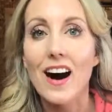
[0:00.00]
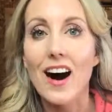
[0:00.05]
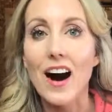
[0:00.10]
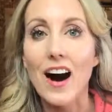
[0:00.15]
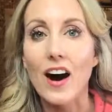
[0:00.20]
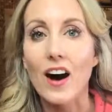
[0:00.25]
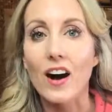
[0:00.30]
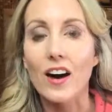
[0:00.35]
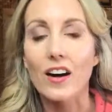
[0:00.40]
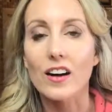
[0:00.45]

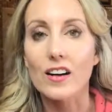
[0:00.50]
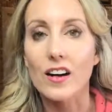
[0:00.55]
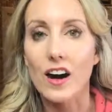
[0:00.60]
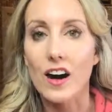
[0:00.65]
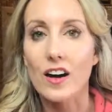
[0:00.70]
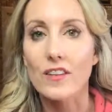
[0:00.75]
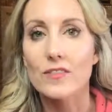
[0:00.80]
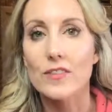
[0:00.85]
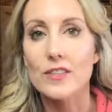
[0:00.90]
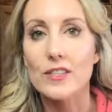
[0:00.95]
our
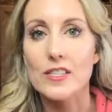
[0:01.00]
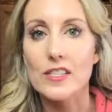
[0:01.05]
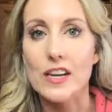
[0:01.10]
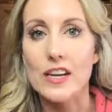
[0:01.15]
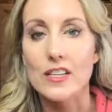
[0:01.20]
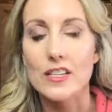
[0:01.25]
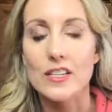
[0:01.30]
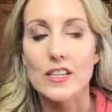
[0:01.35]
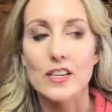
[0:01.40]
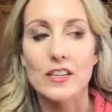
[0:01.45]

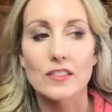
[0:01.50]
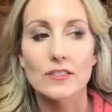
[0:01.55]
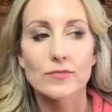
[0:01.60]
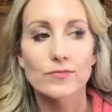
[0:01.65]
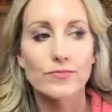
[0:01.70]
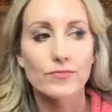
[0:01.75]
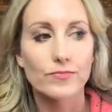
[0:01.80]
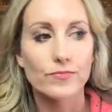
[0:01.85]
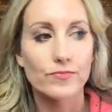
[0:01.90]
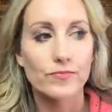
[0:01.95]

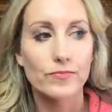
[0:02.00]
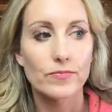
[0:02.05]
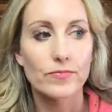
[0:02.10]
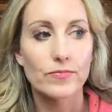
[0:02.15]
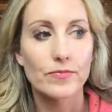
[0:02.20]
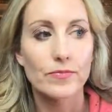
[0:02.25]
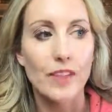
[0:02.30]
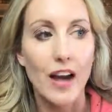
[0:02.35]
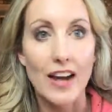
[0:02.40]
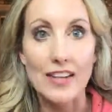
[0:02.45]
conversation,
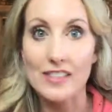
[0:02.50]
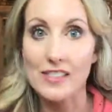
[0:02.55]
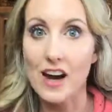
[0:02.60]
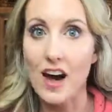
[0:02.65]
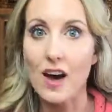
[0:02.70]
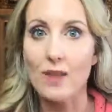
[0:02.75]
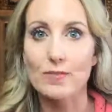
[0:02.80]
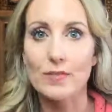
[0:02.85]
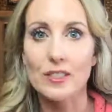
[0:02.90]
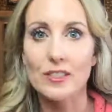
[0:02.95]
I
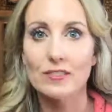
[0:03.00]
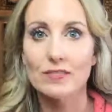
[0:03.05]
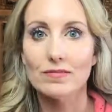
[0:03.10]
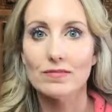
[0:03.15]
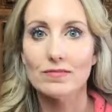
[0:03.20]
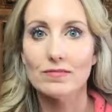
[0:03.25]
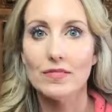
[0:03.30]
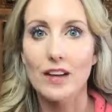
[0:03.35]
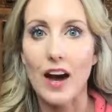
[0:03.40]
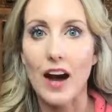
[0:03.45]
stopped.
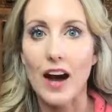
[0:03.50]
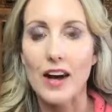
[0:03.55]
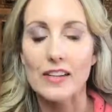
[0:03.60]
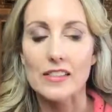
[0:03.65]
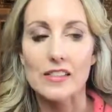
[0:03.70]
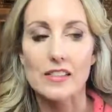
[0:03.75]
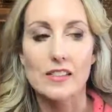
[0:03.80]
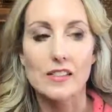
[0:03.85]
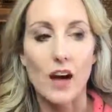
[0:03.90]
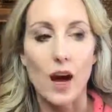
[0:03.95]
I
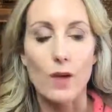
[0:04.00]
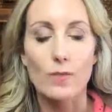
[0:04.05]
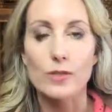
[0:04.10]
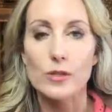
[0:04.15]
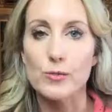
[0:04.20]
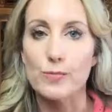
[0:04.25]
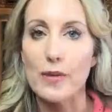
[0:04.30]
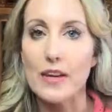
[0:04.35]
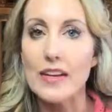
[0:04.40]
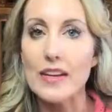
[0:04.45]
stopped
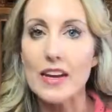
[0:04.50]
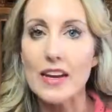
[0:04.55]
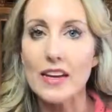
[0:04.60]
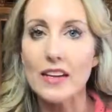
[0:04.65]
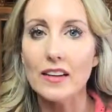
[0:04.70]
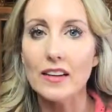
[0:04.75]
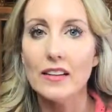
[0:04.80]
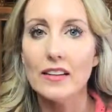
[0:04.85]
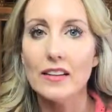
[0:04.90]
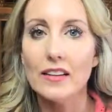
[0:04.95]
speaking.
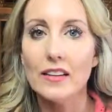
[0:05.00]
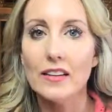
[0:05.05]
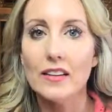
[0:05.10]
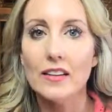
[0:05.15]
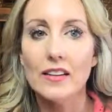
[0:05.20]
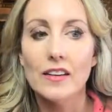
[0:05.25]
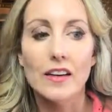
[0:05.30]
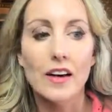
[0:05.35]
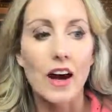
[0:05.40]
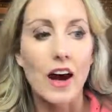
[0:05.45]

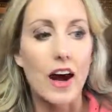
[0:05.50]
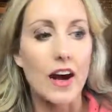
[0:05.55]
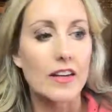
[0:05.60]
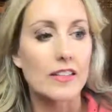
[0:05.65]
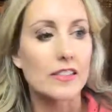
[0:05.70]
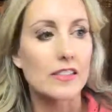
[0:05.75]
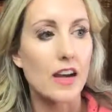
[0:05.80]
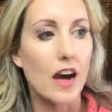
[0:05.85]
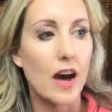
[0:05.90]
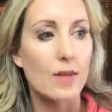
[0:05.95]

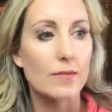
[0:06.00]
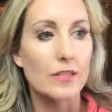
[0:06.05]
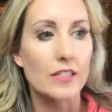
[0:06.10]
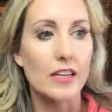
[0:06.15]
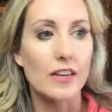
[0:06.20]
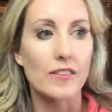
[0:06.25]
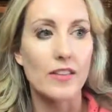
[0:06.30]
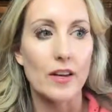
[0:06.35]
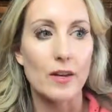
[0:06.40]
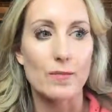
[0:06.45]
I stopped
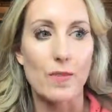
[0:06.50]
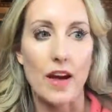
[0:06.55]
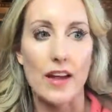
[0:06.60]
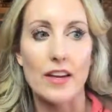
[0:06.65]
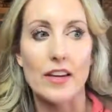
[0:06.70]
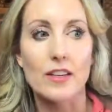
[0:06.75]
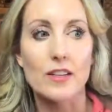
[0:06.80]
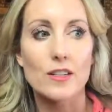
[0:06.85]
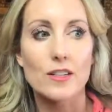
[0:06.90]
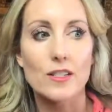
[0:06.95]
giving my
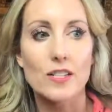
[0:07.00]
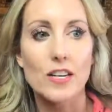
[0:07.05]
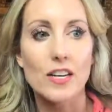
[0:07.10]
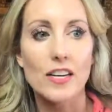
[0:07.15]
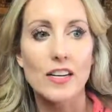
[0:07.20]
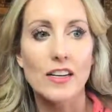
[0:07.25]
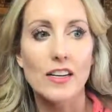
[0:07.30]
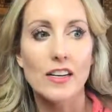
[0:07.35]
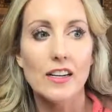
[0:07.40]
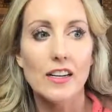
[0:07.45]
energy.
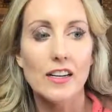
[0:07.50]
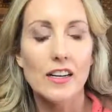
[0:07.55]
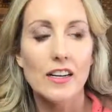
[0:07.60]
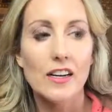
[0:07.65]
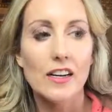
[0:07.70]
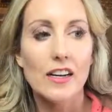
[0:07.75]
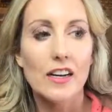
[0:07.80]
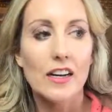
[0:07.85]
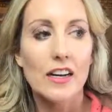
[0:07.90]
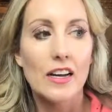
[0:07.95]

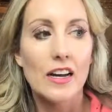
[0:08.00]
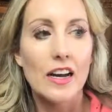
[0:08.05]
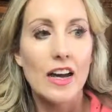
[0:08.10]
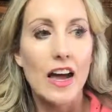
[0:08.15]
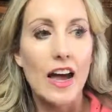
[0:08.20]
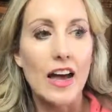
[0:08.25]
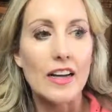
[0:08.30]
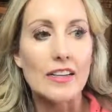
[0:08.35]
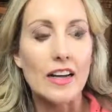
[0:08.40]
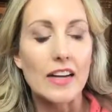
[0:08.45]

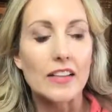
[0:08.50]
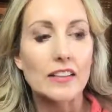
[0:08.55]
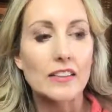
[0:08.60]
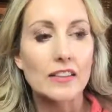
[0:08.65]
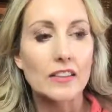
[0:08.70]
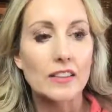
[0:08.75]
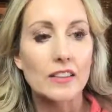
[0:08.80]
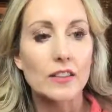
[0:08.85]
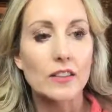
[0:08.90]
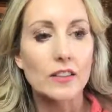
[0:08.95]
And I
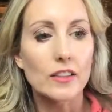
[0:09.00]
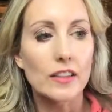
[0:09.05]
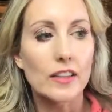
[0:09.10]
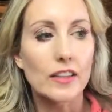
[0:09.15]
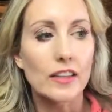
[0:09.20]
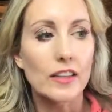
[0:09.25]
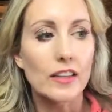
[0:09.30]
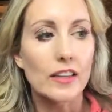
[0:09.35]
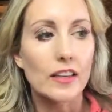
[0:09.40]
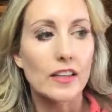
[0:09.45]

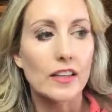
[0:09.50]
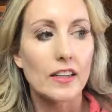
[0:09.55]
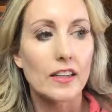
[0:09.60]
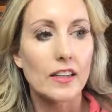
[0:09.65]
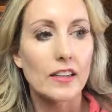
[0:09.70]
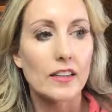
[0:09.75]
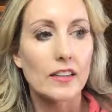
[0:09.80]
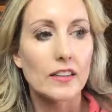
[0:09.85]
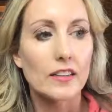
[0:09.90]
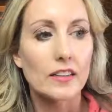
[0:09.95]
literally
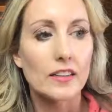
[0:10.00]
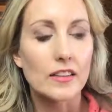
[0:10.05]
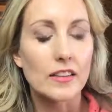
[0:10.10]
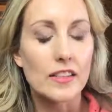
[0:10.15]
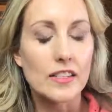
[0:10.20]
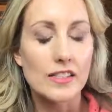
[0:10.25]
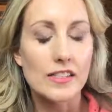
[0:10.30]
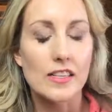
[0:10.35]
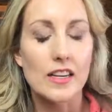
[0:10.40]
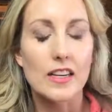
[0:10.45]

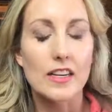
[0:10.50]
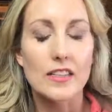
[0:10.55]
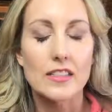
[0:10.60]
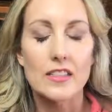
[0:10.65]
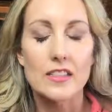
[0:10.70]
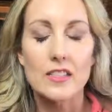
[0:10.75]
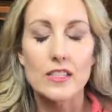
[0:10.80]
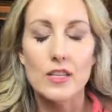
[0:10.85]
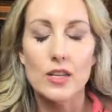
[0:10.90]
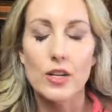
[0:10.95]

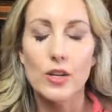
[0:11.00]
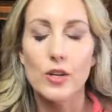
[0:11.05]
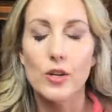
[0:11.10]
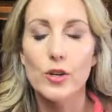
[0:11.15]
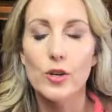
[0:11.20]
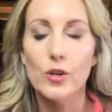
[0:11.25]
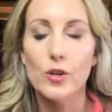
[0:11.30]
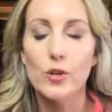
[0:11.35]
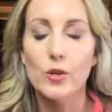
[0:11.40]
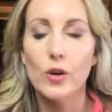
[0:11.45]
listened
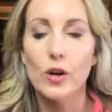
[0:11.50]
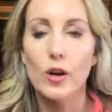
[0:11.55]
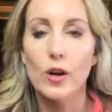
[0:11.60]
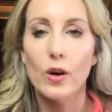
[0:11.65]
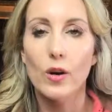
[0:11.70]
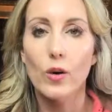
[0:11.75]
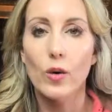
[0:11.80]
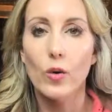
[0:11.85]
to